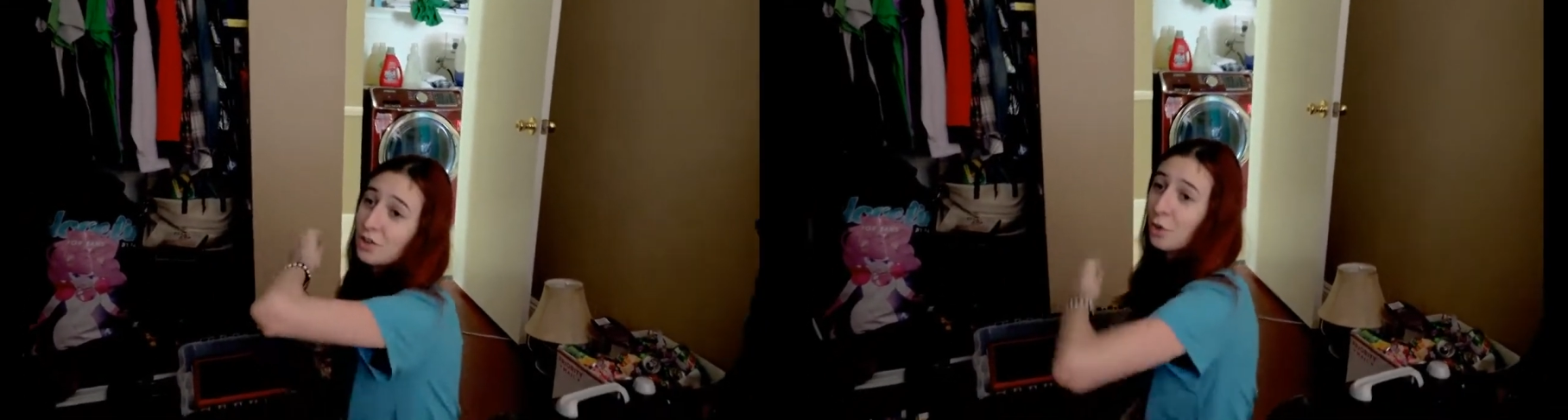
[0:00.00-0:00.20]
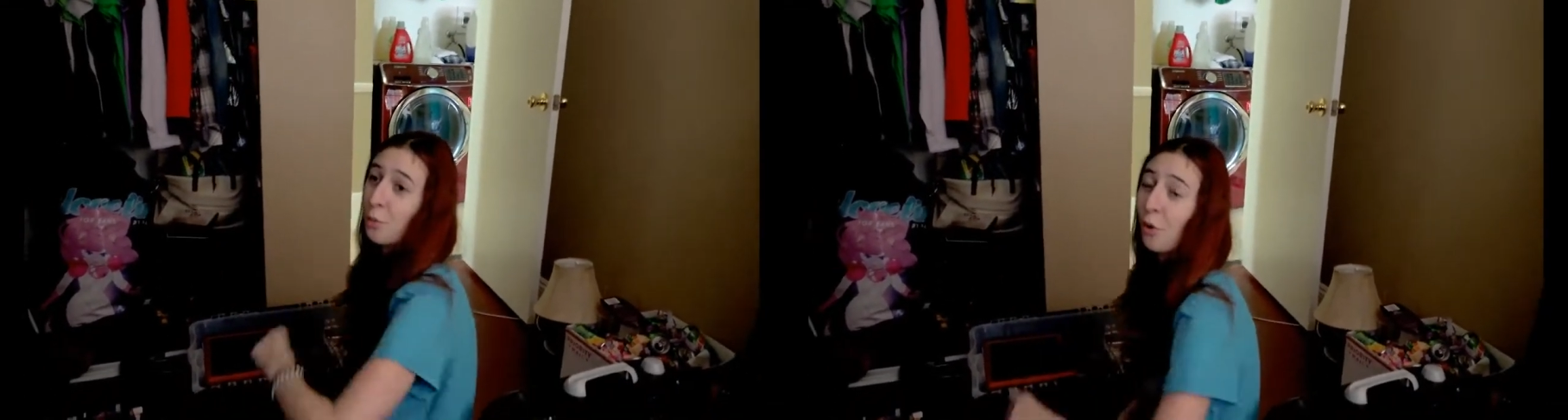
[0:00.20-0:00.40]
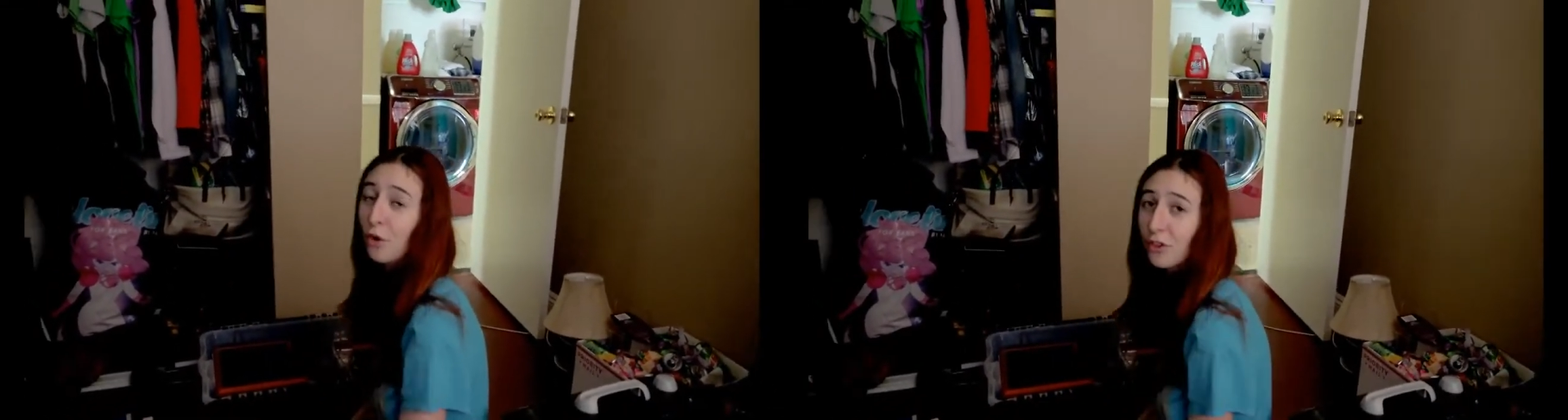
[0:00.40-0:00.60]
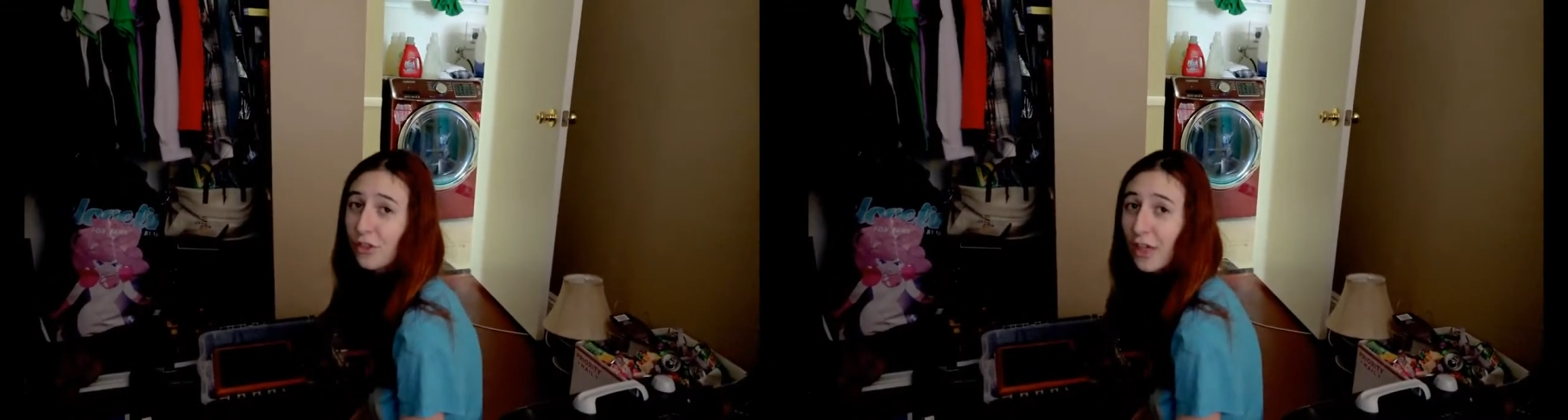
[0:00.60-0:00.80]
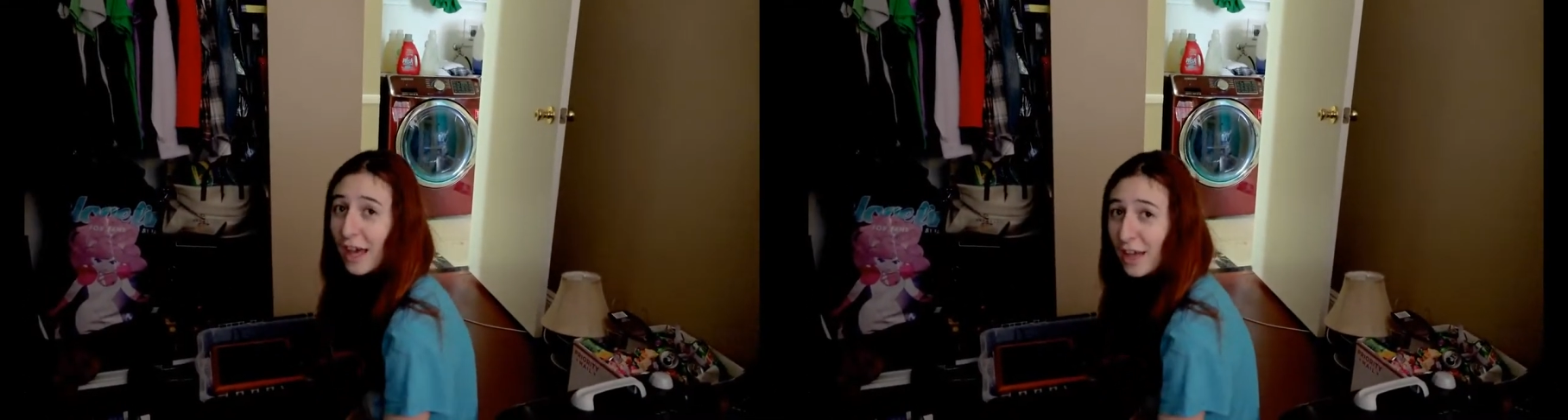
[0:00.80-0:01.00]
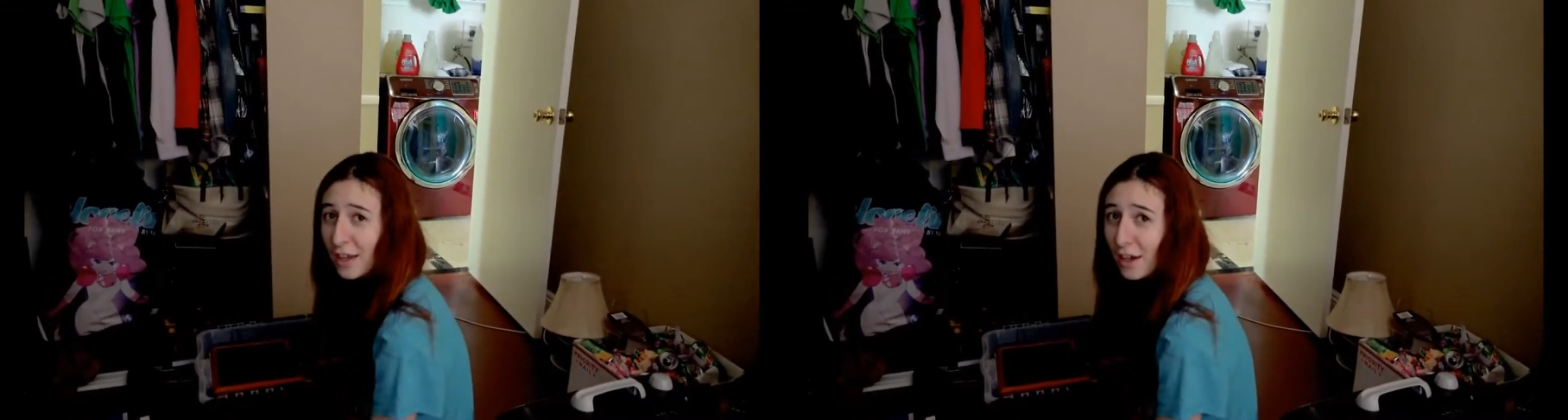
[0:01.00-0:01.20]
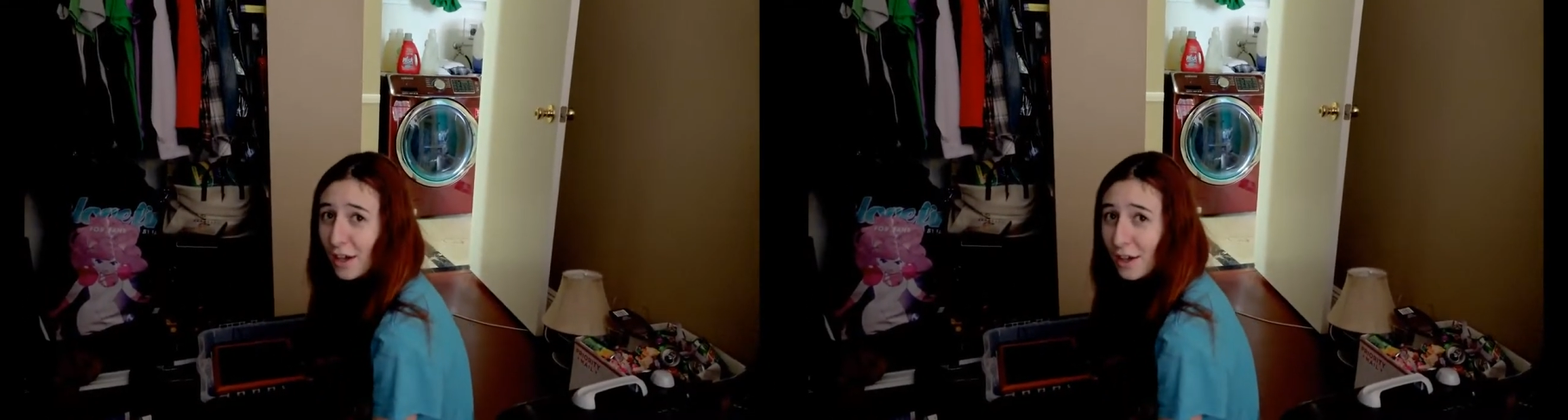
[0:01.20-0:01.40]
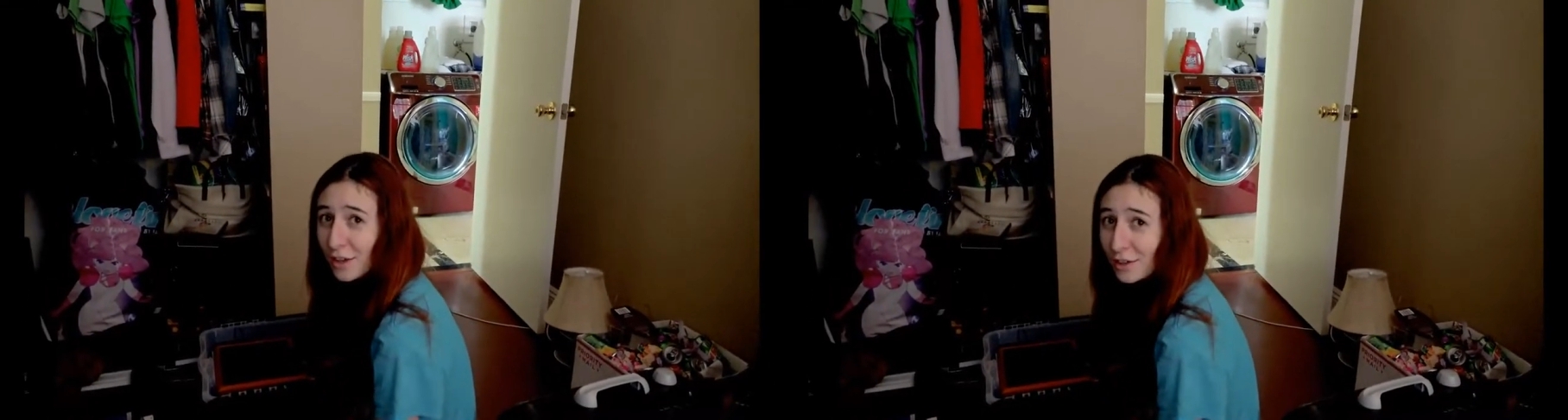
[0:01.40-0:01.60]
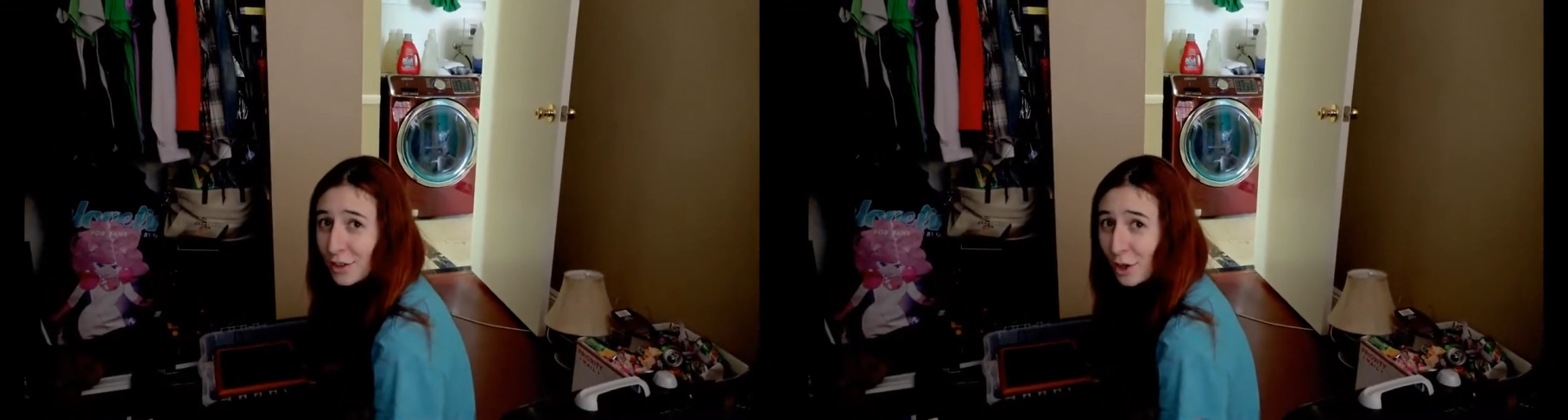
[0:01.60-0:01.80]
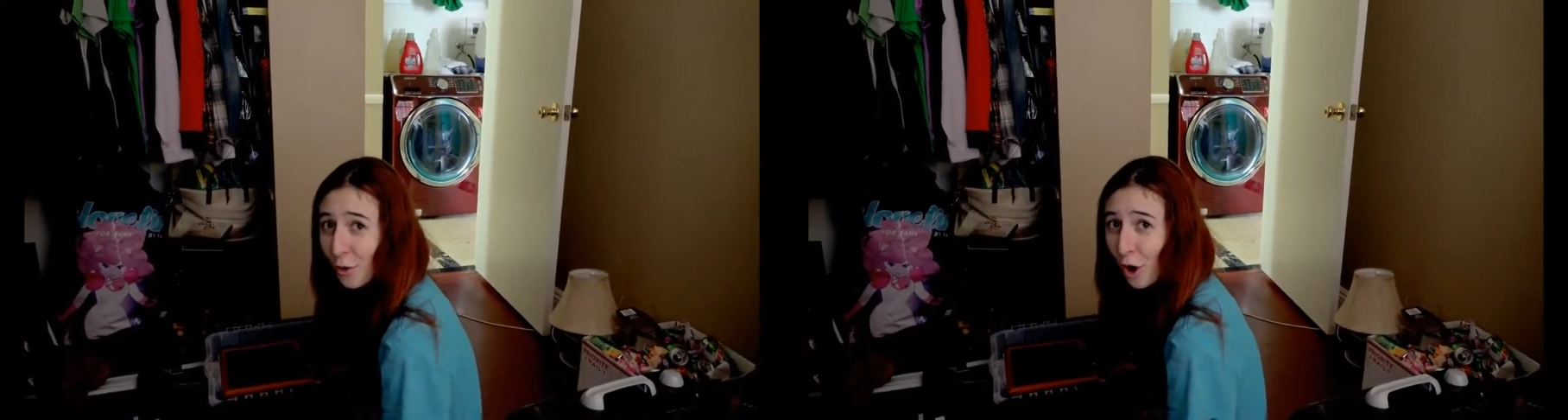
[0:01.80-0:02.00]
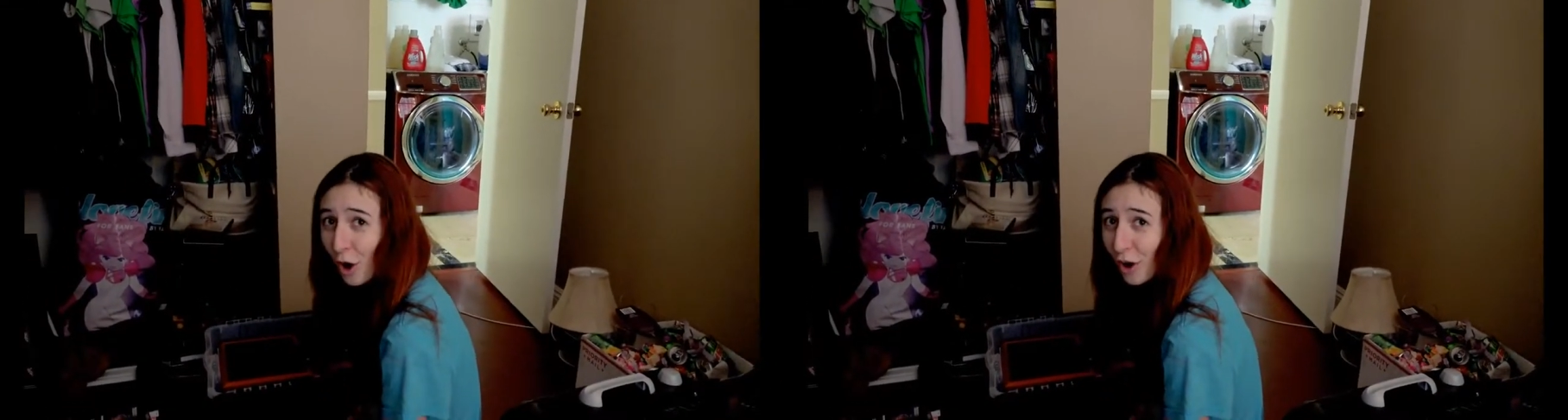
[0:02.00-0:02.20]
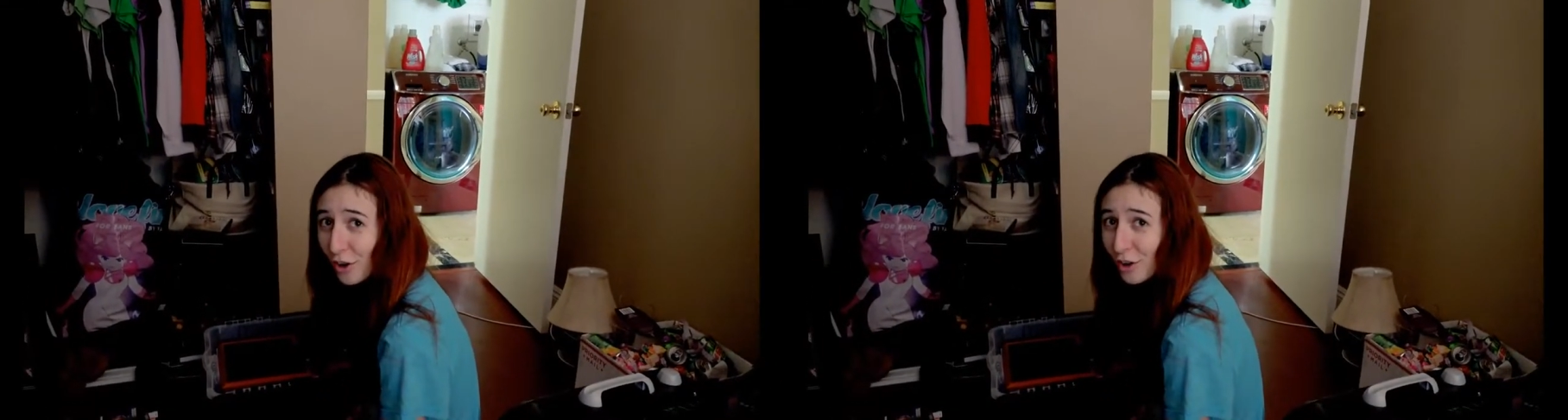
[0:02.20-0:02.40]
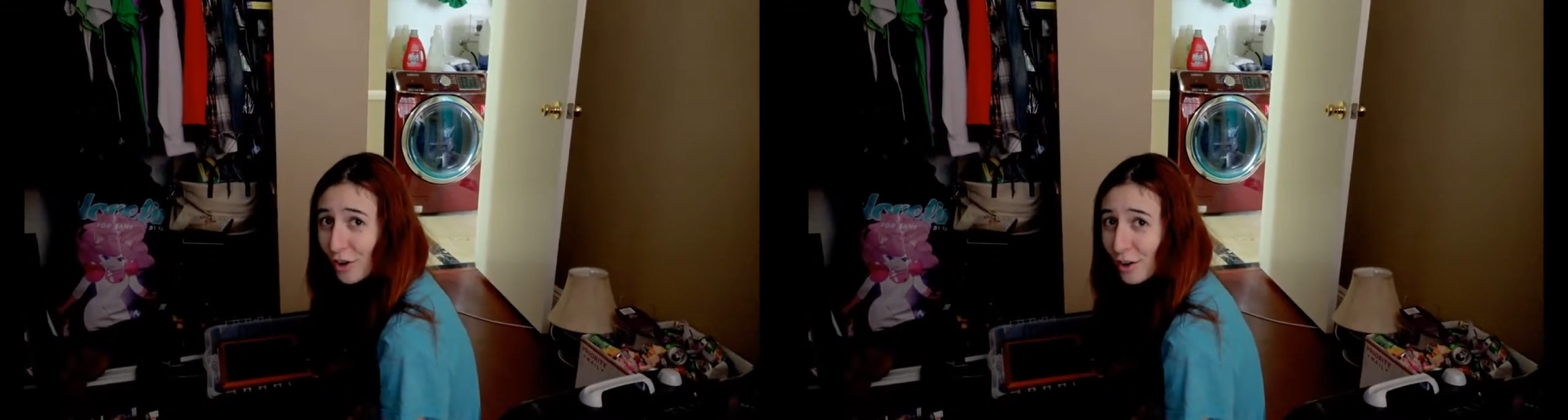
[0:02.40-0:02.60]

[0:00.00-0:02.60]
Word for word: to pull the thing too hard.